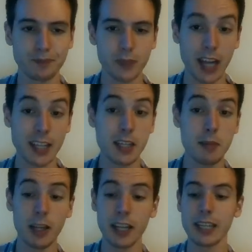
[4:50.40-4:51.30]
And he
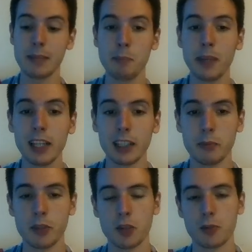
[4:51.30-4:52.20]
played immediately
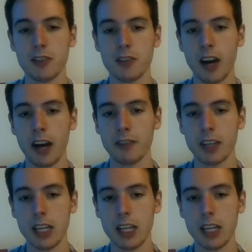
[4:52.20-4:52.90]
bishop c5,